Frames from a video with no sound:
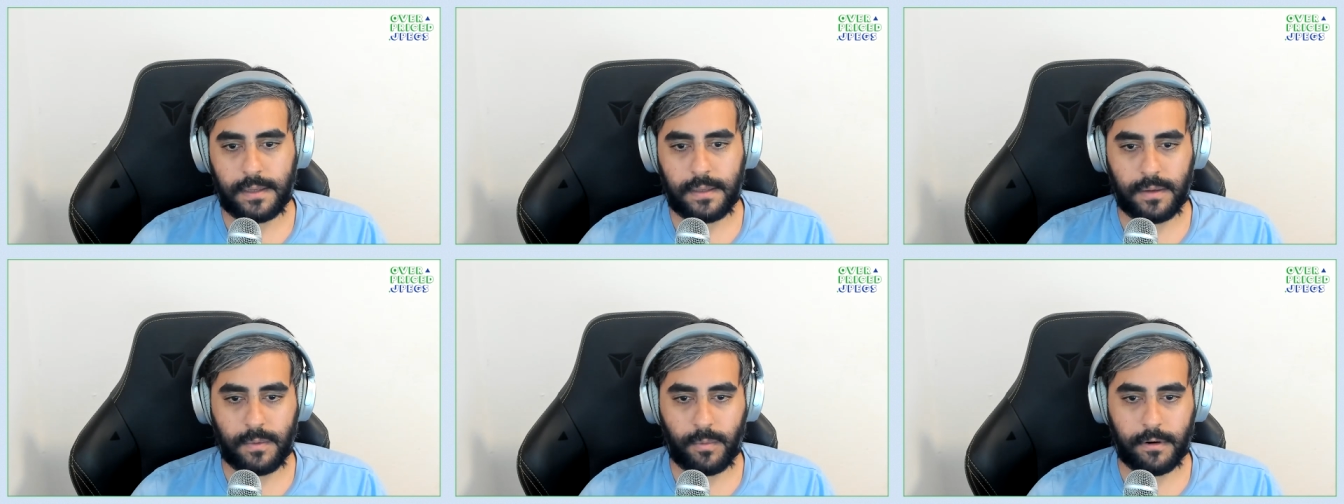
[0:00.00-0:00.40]

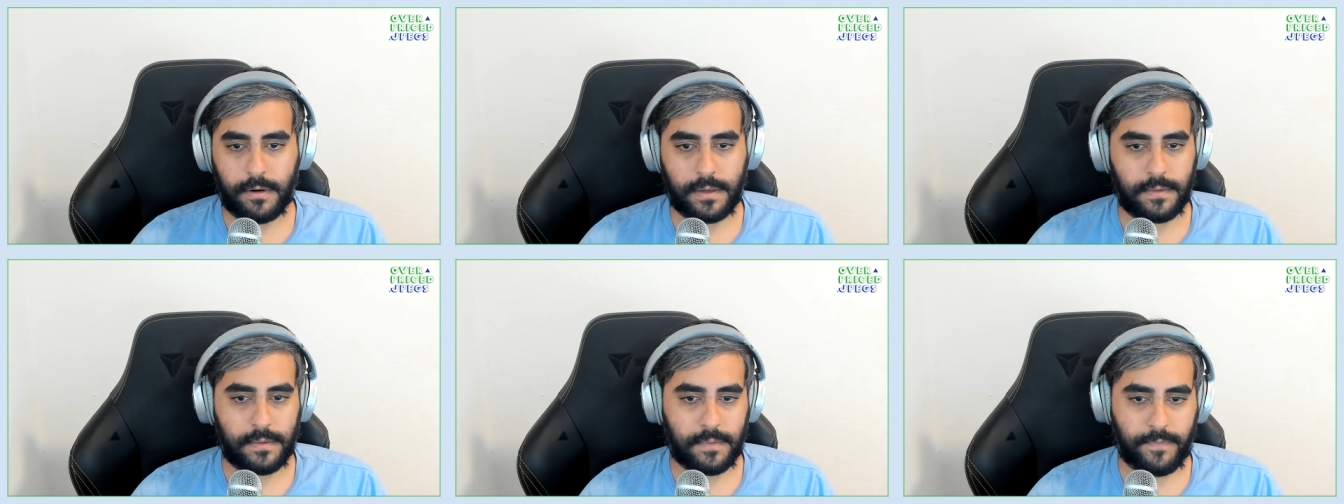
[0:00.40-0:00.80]
you know, we're
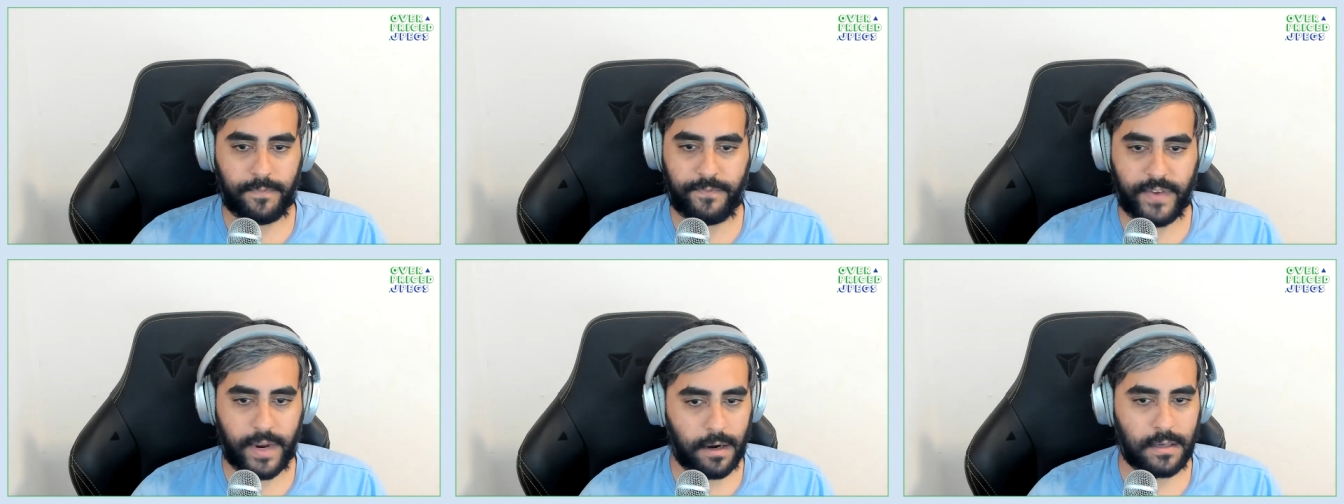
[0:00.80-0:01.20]
in the
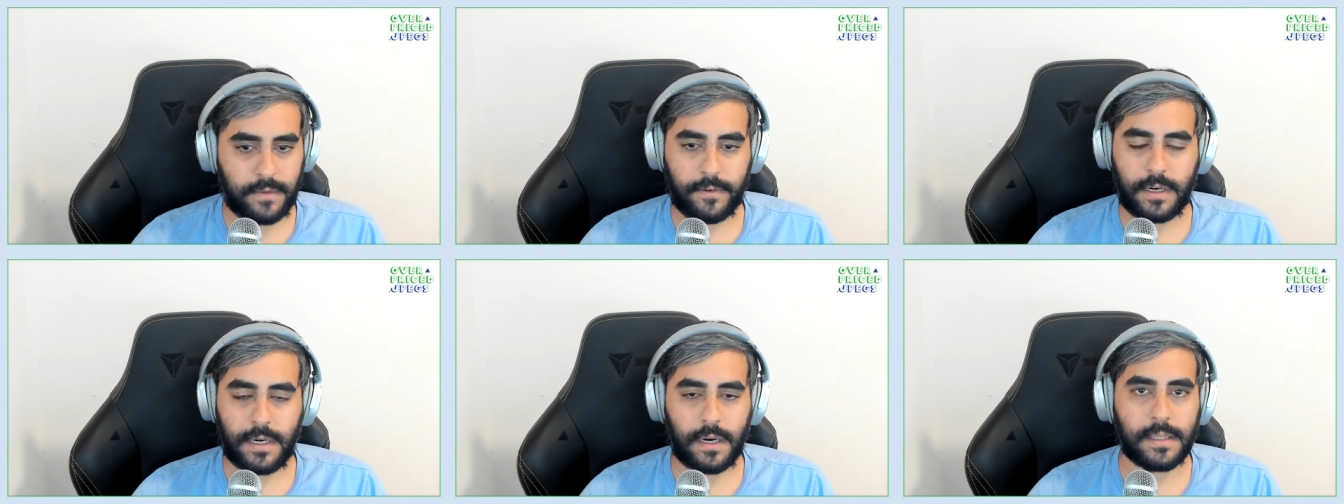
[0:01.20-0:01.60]
very,
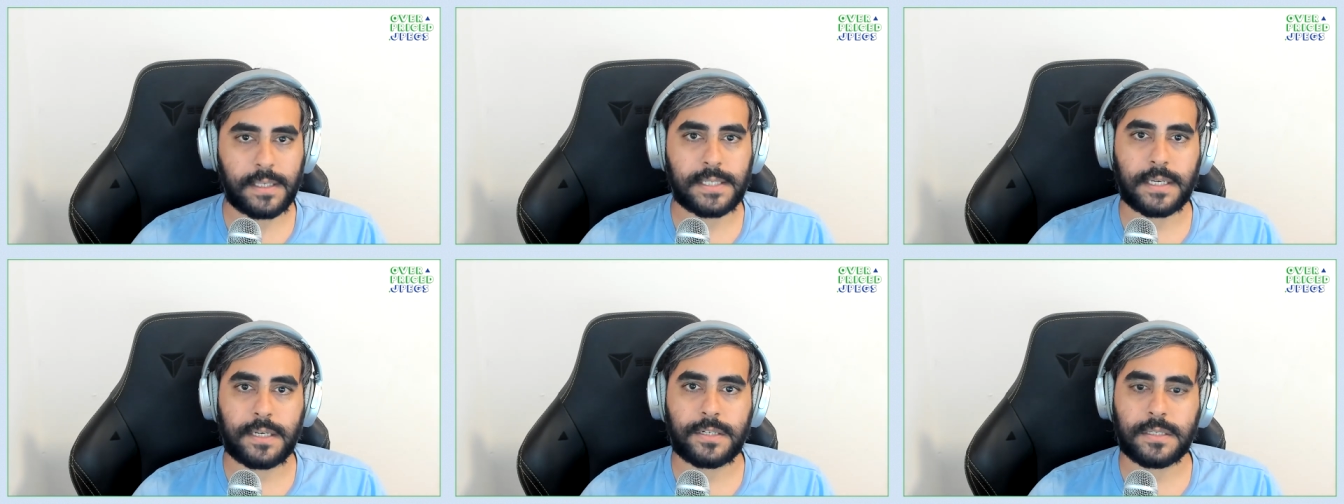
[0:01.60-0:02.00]
very
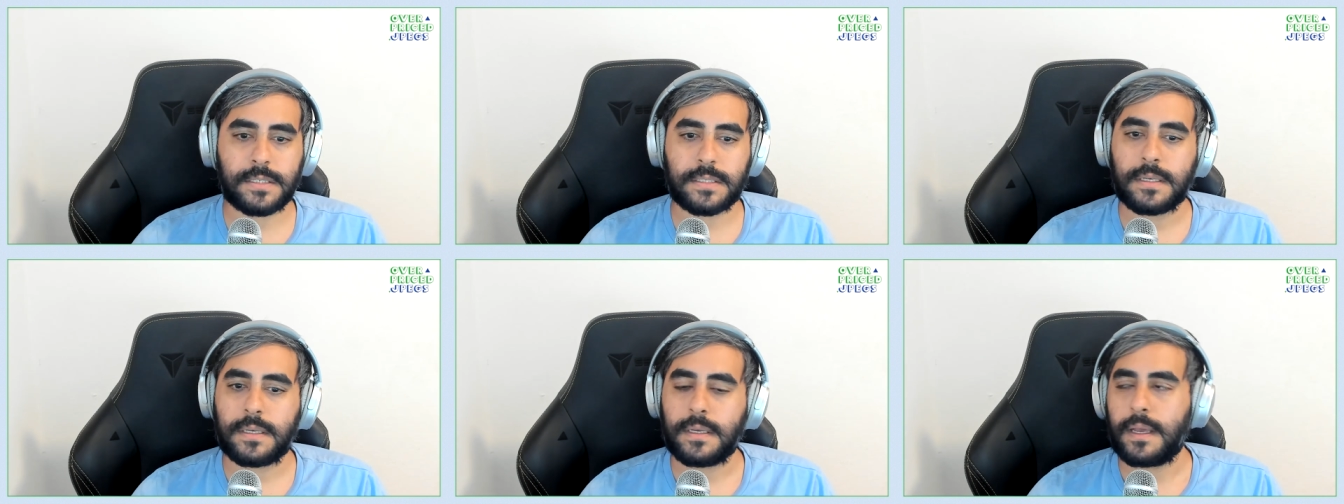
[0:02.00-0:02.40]
early
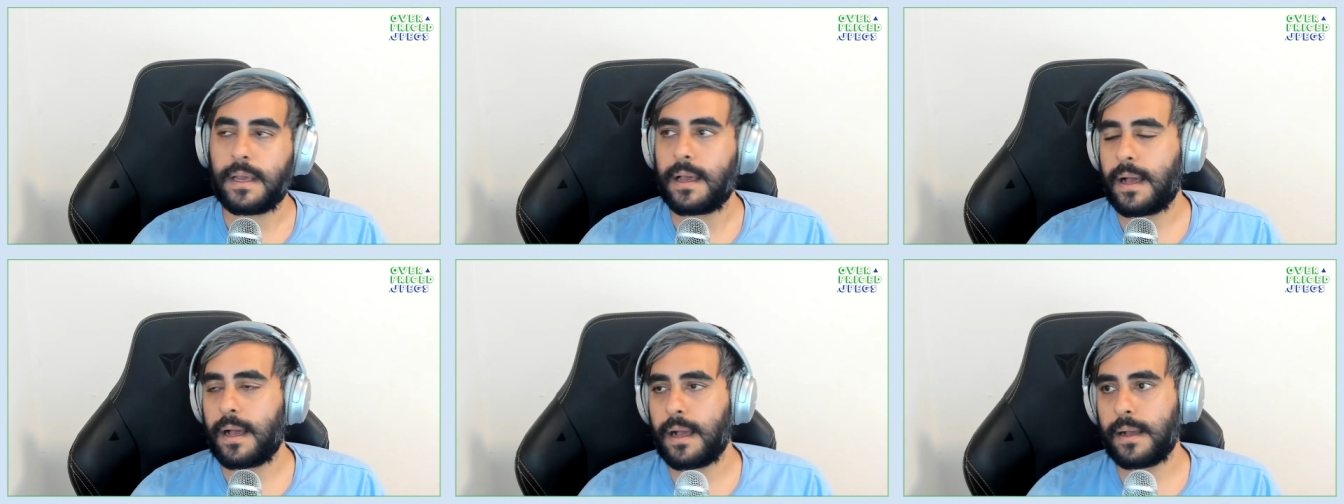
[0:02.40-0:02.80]
stages.
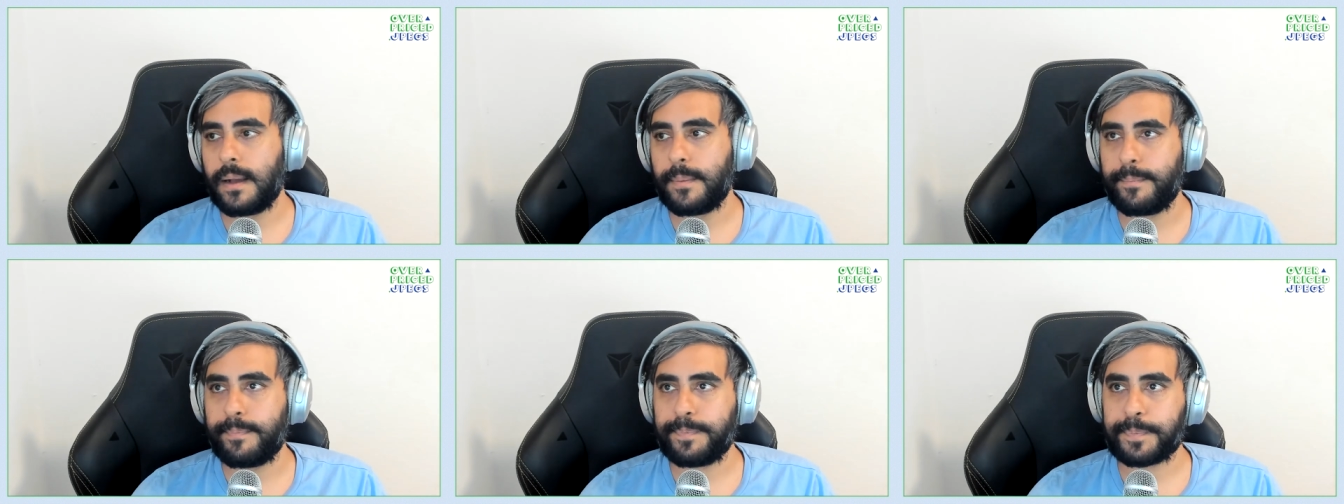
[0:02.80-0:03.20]

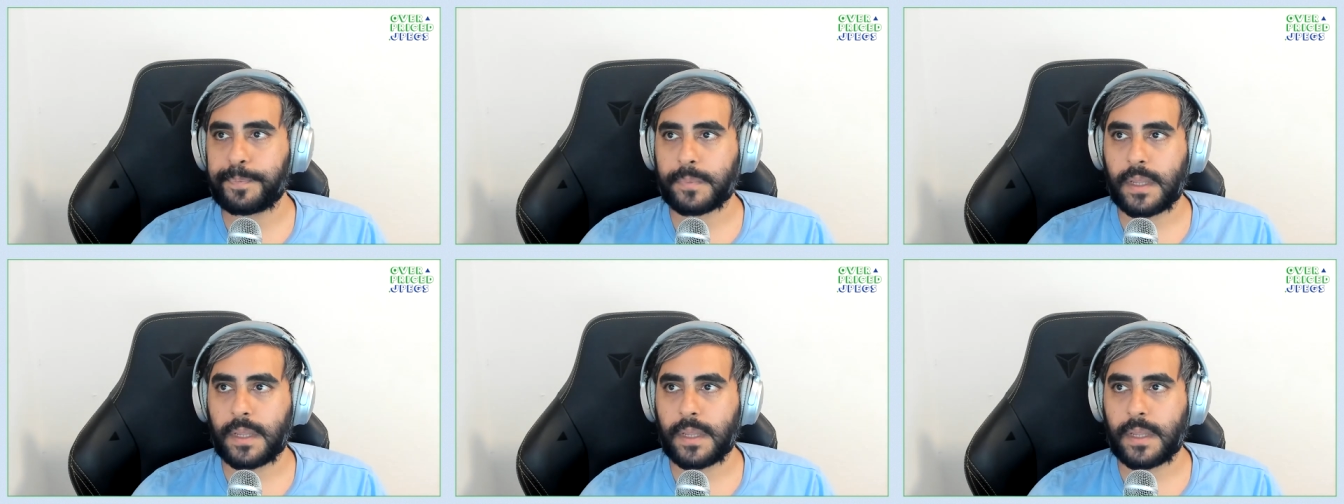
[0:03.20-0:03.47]
Um,